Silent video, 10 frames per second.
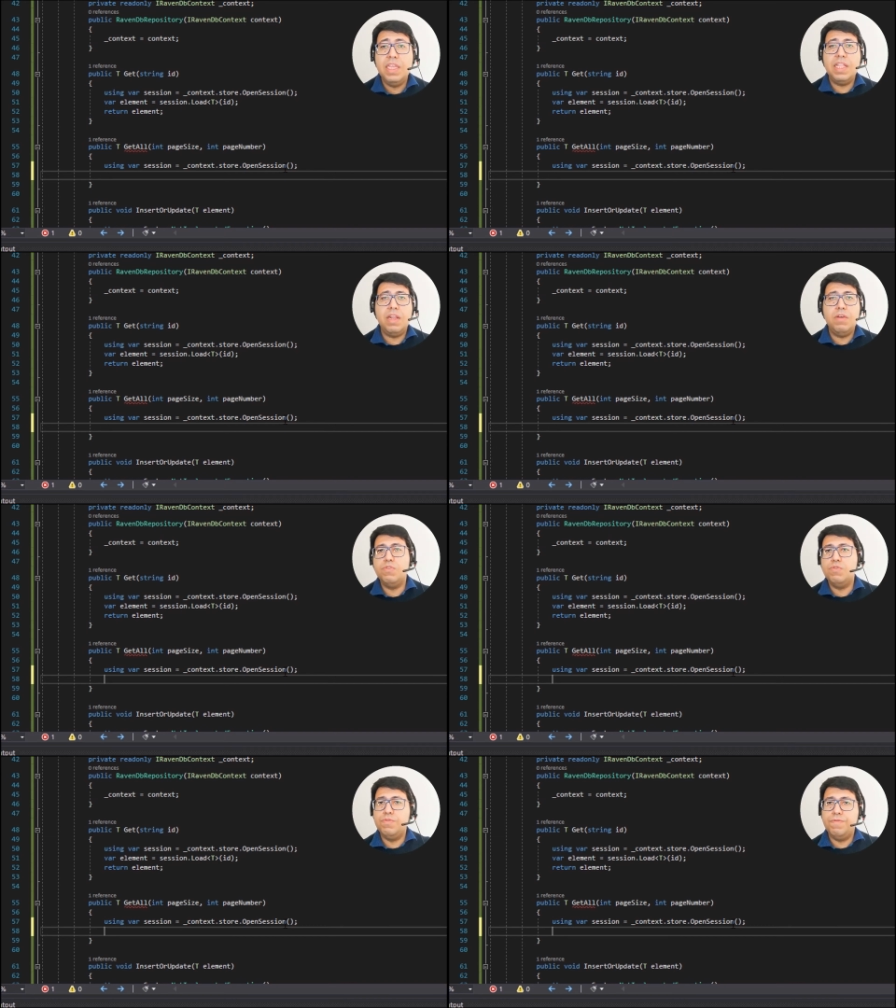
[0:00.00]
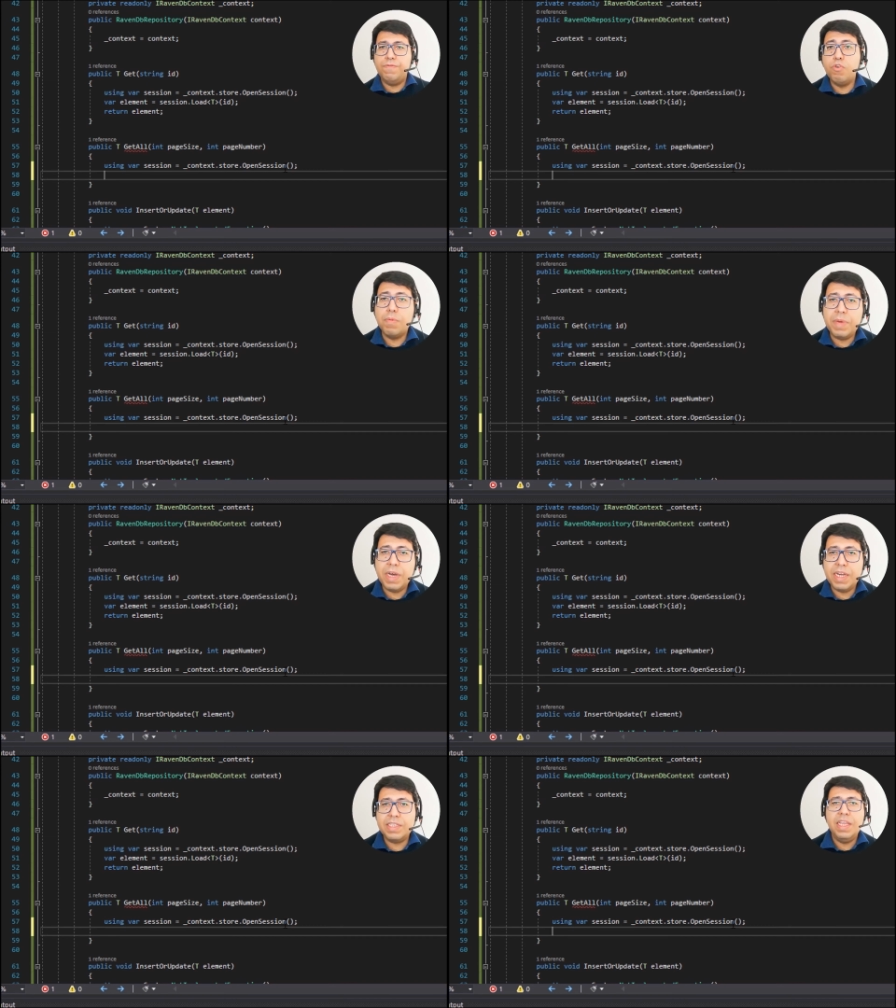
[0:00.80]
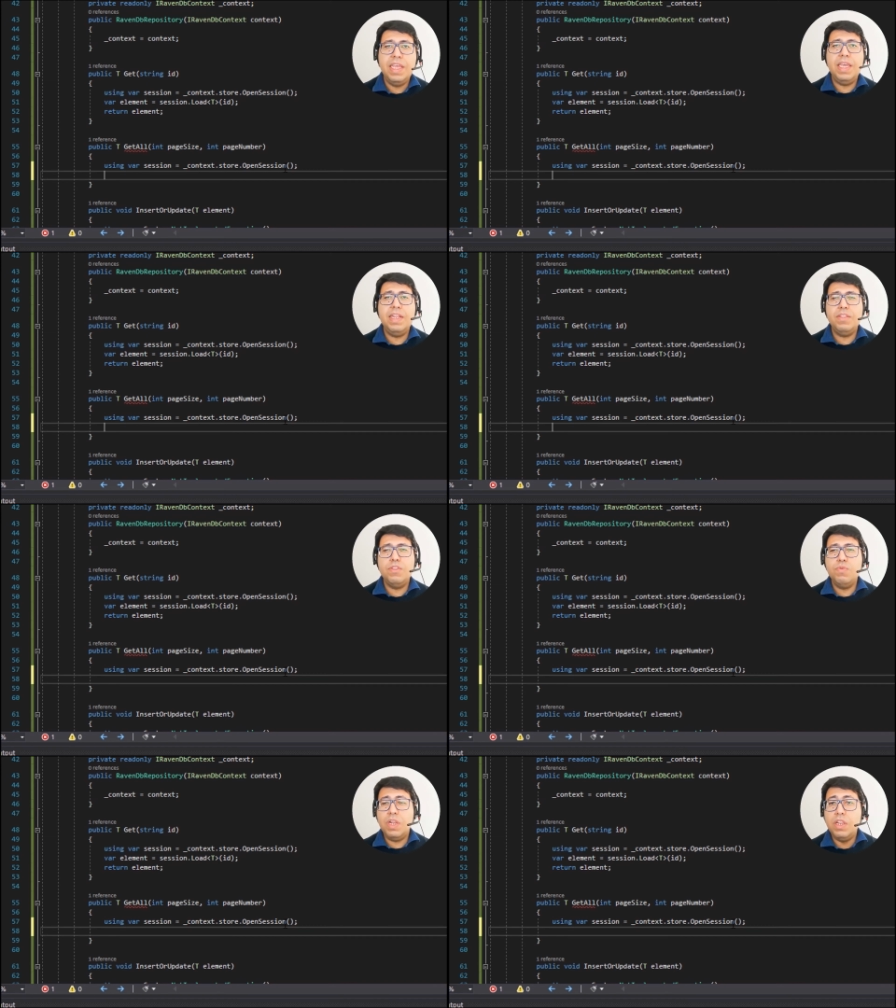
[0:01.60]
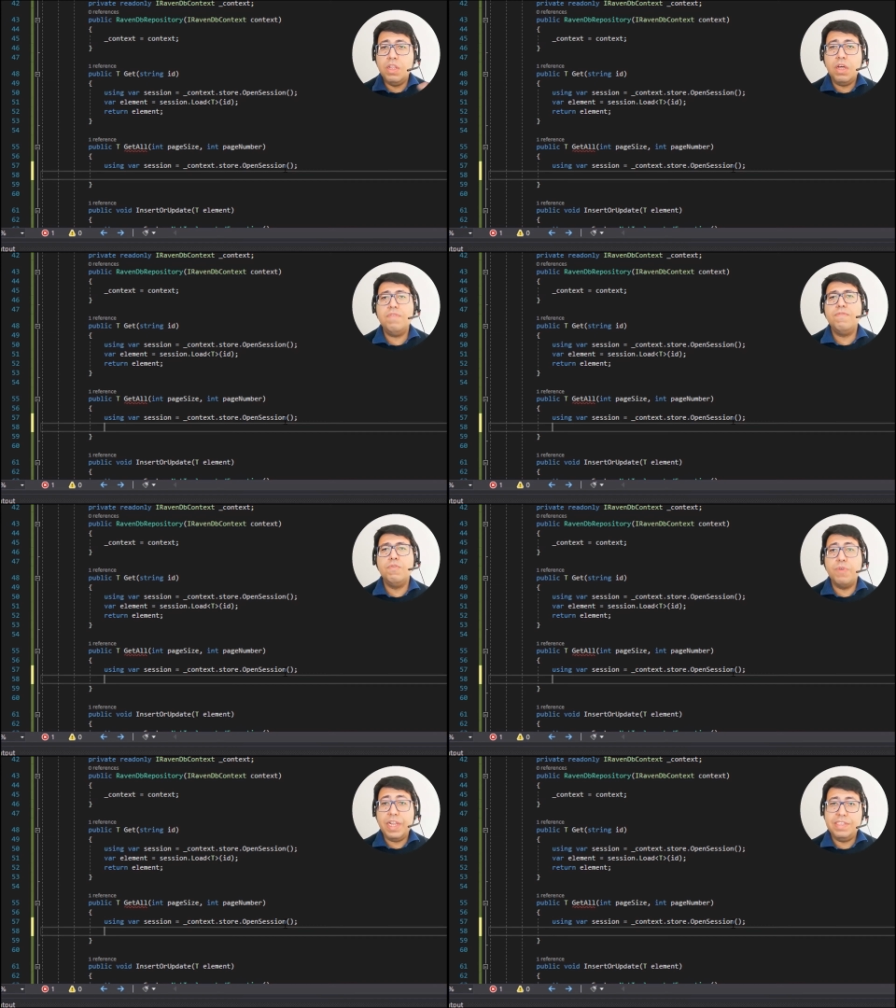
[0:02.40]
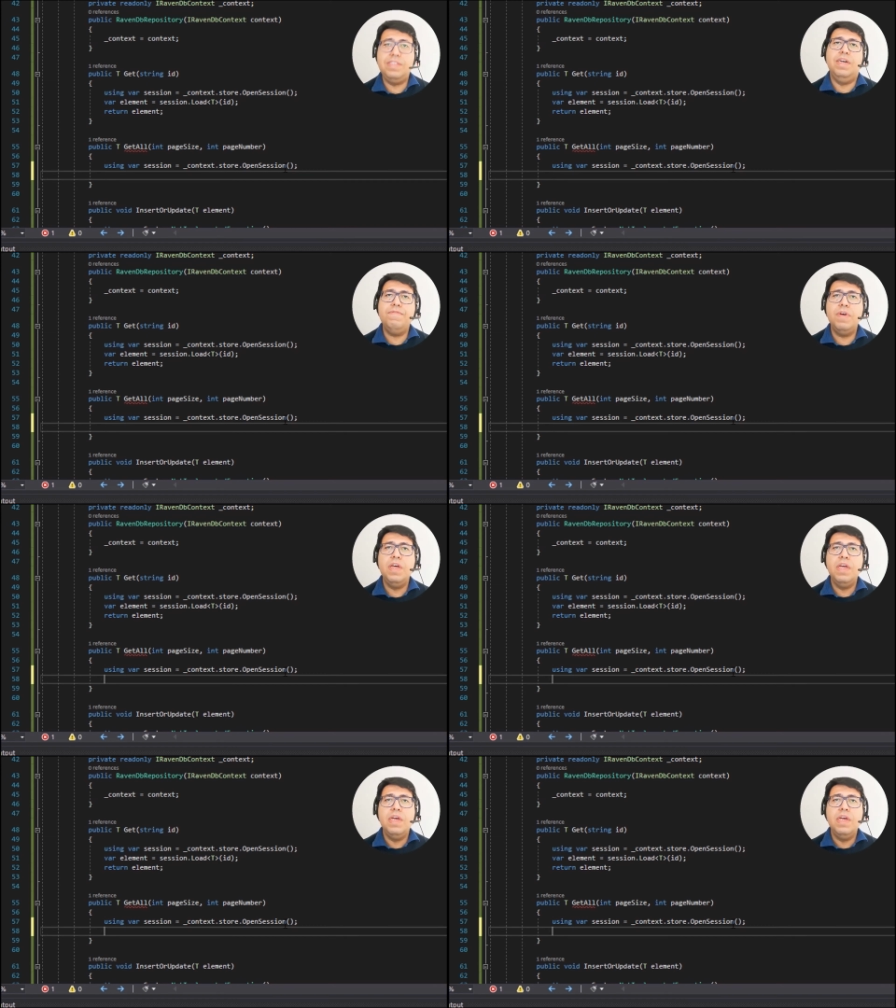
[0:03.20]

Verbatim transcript: it allows you to format and do a lot of great stuff